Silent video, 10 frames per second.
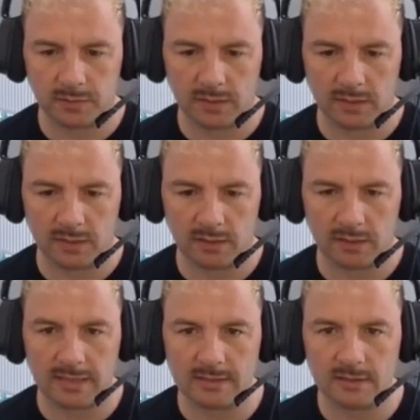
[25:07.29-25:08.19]

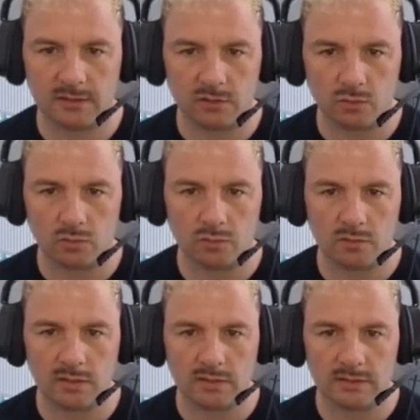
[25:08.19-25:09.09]
Let's do
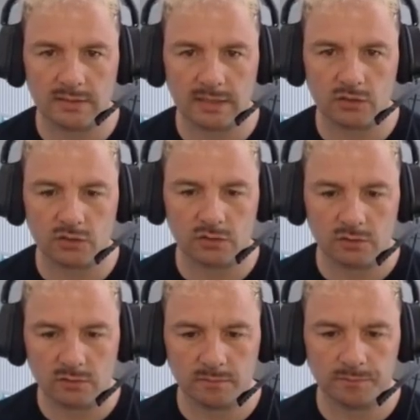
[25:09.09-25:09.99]
this
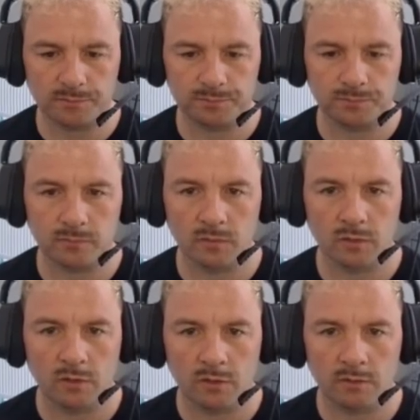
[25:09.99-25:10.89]
section
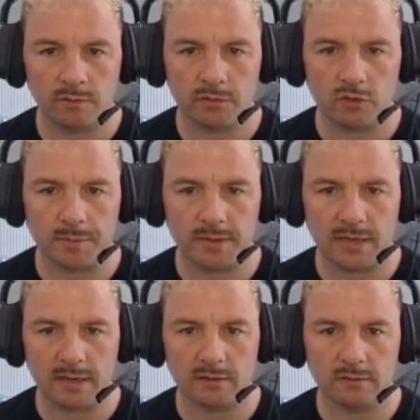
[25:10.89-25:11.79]
for dropping
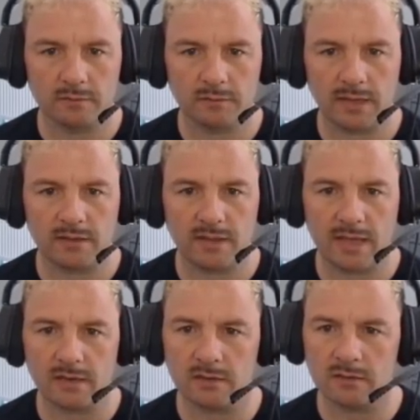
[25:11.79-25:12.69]
down, and
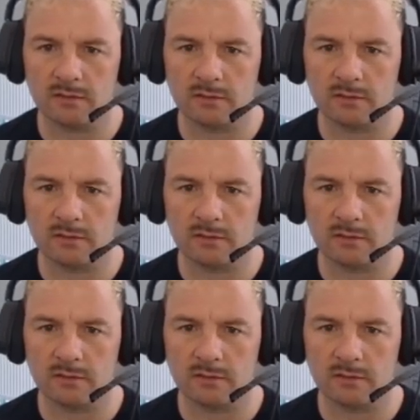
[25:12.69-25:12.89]
then